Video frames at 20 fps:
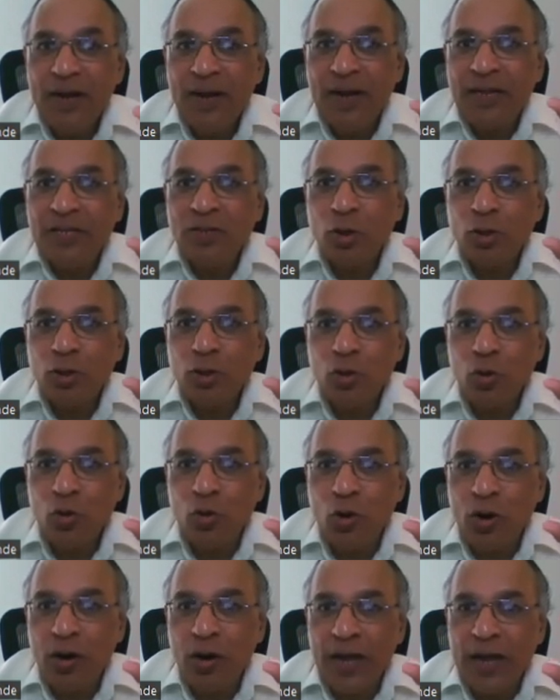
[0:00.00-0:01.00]
it is also
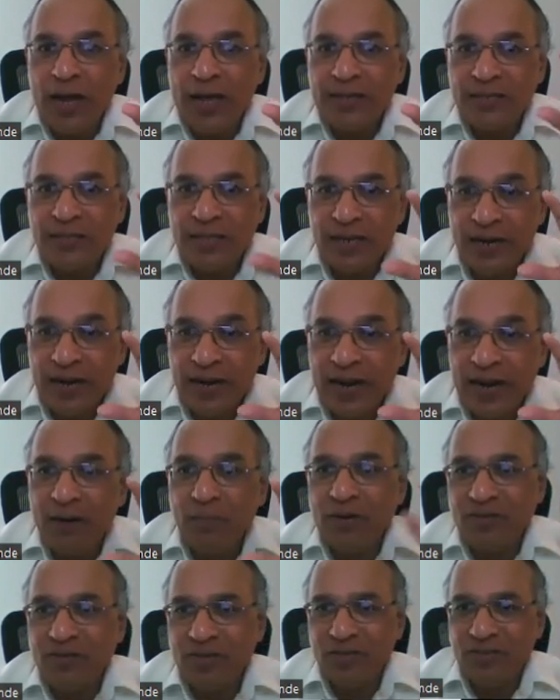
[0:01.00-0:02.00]
called as the red
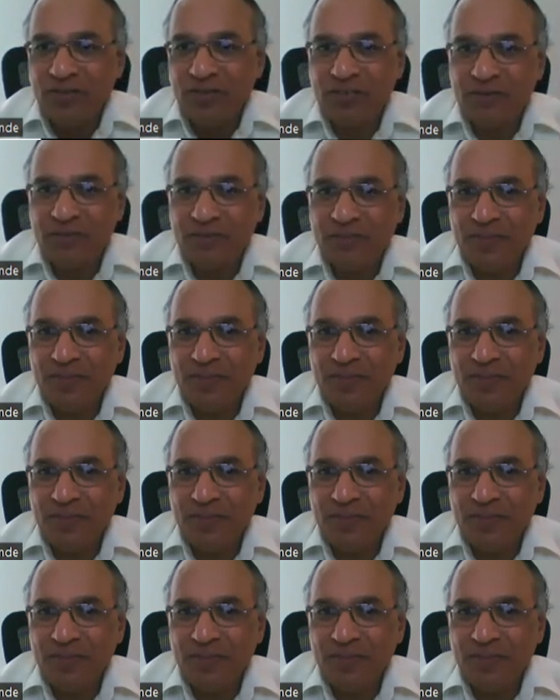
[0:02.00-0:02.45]
muscles.